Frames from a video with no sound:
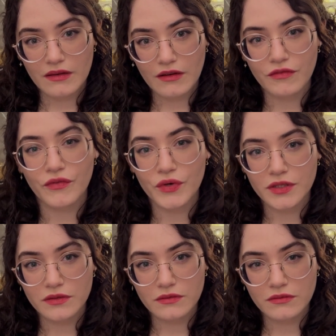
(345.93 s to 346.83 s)

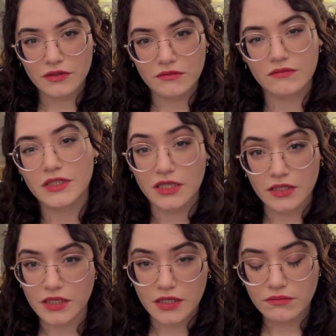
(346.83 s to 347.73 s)
afford
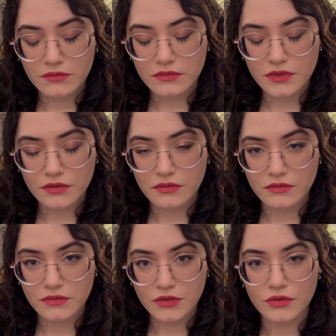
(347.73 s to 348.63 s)
dignity
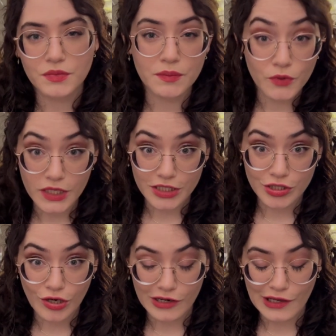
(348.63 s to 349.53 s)
to the people that it's
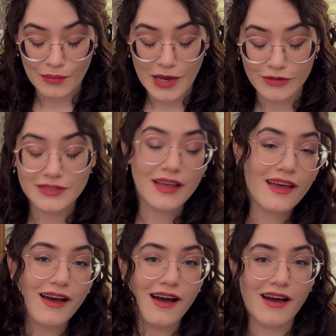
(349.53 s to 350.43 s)
talking about.
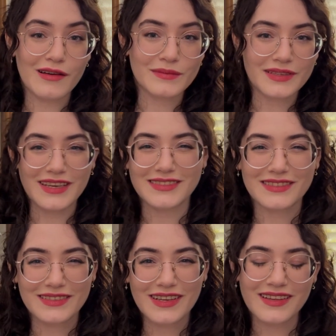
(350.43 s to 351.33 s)
Yes,
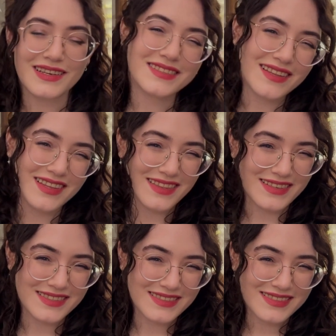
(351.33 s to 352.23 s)
because I think
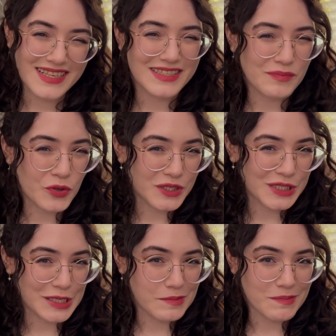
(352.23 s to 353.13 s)
that's important to
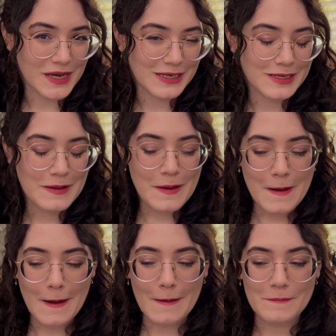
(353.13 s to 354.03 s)
keep in mind.
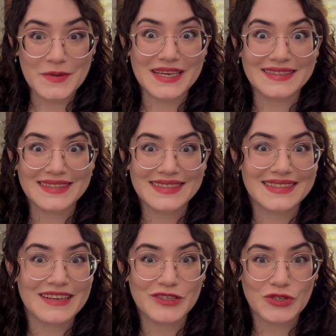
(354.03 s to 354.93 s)
But yes, it
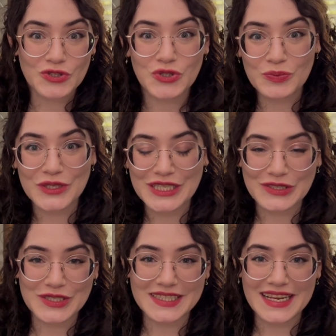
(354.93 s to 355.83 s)
sounds super
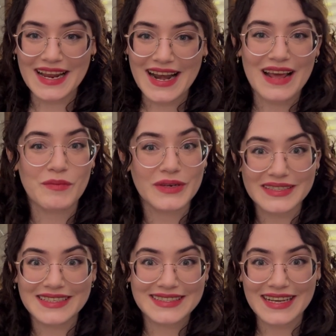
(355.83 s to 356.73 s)
interesting, and I'm
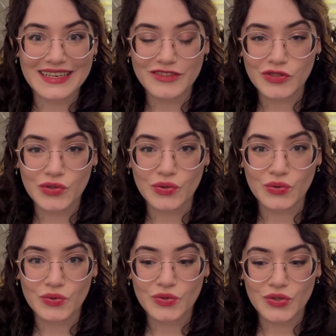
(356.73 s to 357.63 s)
really excited
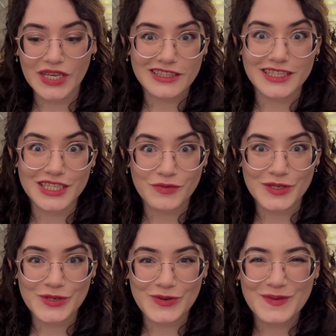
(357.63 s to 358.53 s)
to get to this one
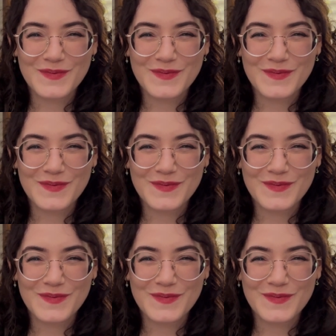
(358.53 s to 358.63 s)
soon.